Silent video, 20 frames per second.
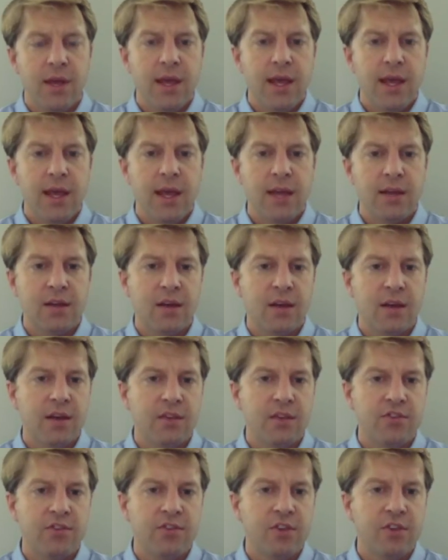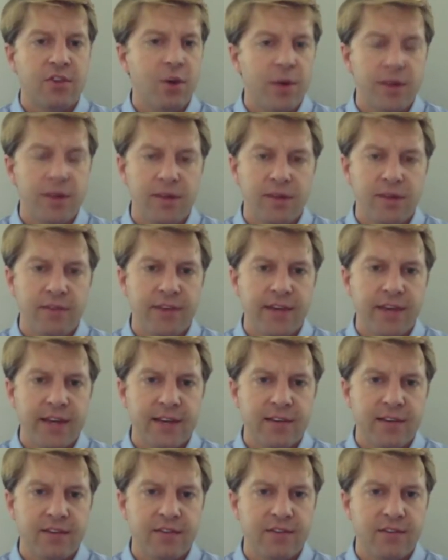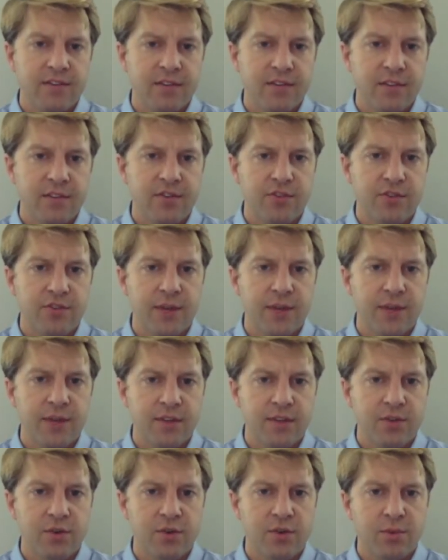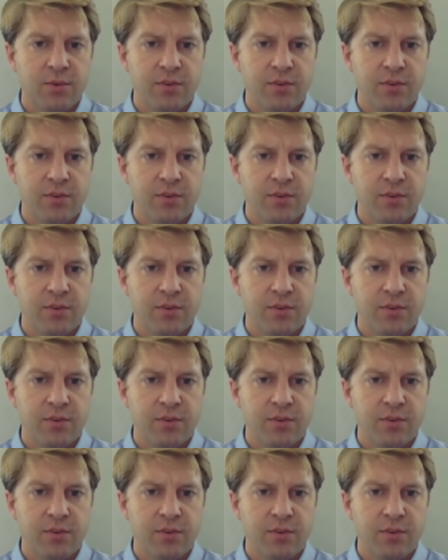and cause no ill effects to the surrounding normal